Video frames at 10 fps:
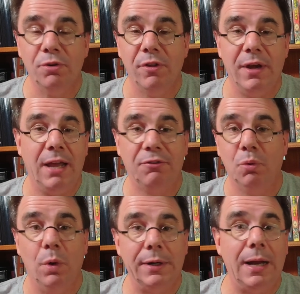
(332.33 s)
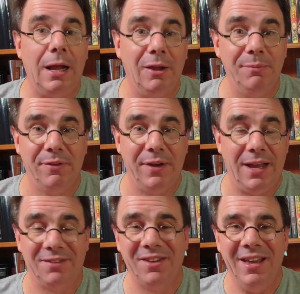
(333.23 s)
to the next or one column to the
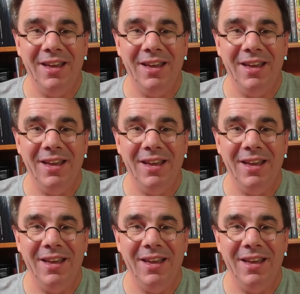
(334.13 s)
next.